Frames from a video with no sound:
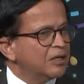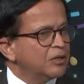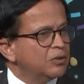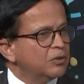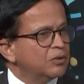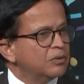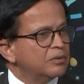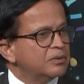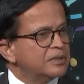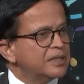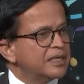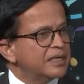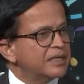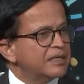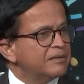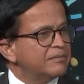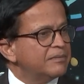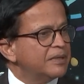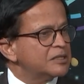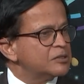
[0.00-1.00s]
who take
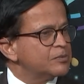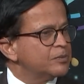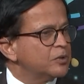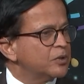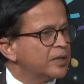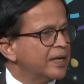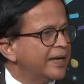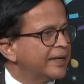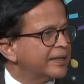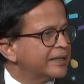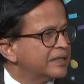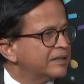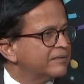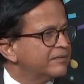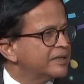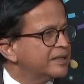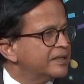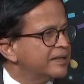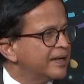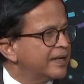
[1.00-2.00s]
a much more active
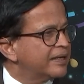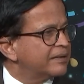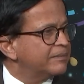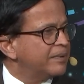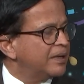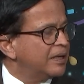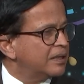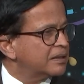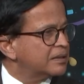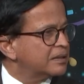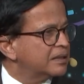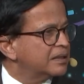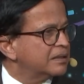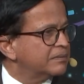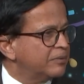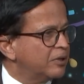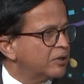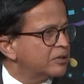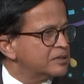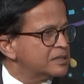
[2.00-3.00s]
and direct part in
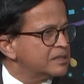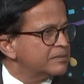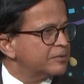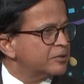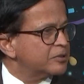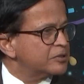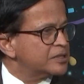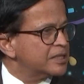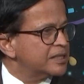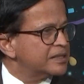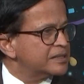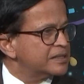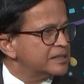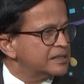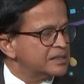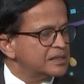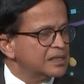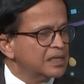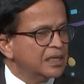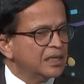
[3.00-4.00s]
policy
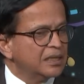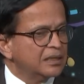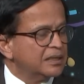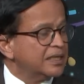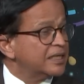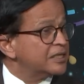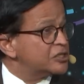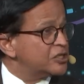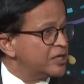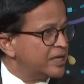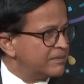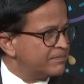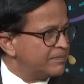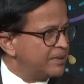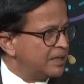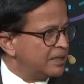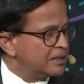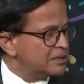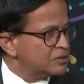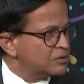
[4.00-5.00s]
processes. They are
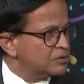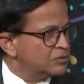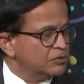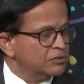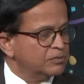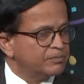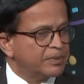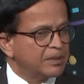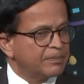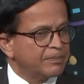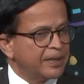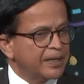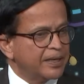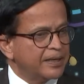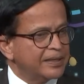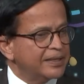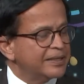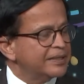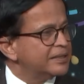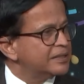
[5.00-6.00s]
Sherpas who
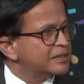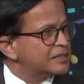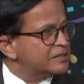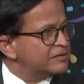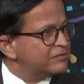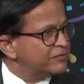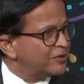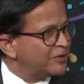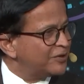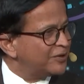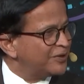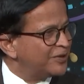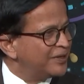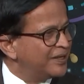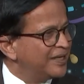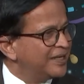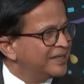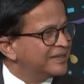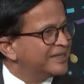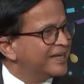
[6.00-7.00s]
prepare leaders for
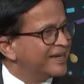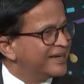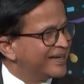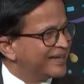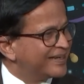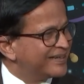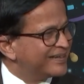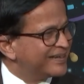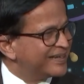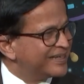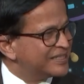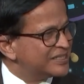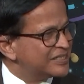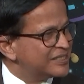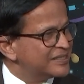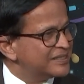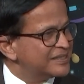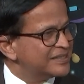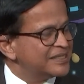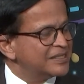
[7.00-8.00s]
their
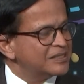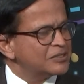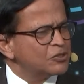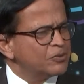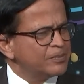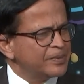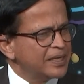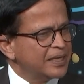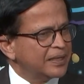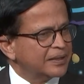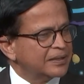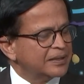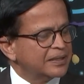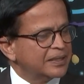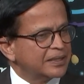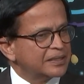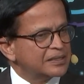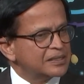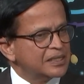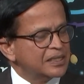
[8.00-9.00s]
declarations and so many other
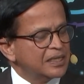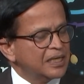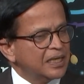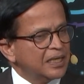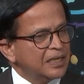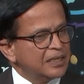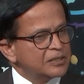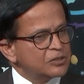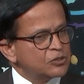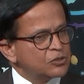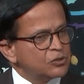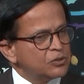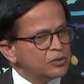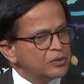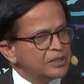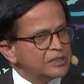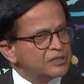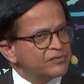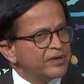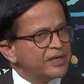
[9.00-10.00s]
things. So
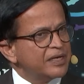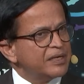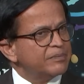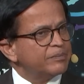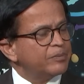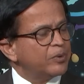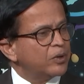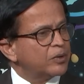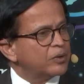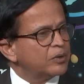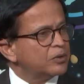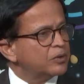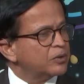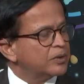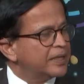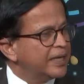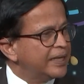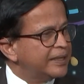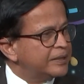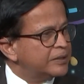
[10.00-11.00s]
it's very important to
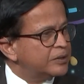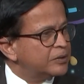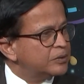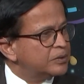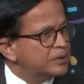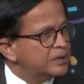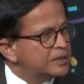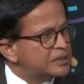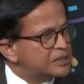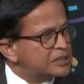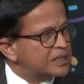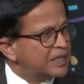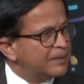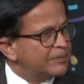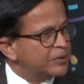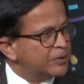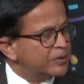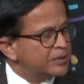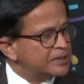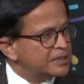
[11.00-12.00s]
get to this
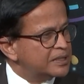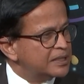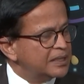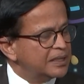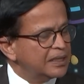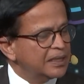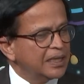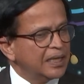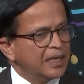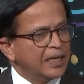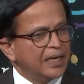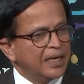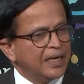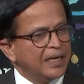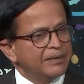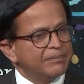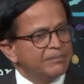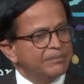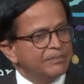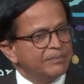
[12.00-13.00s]
community
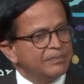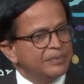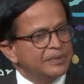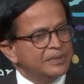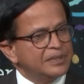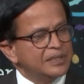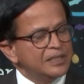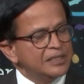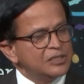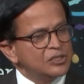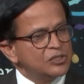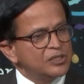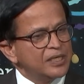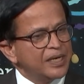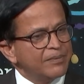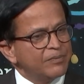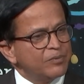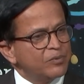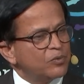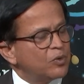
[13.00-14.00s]
and teach
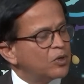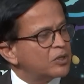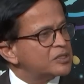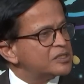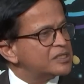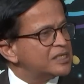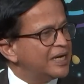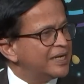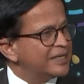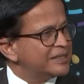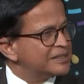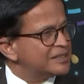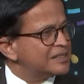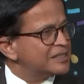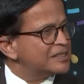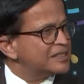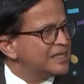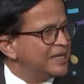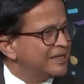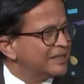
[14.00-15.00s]
them what science
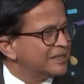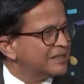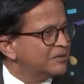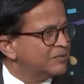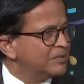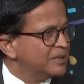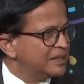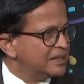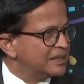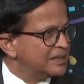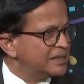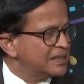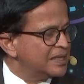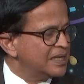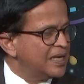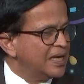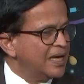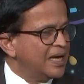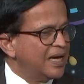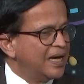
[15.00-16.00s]
is telling the world
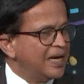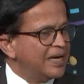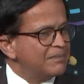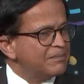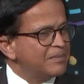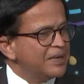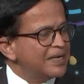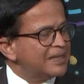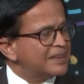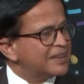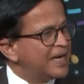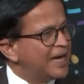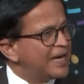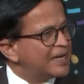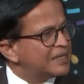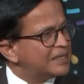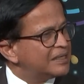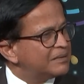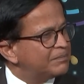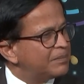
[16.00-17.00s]
and make that a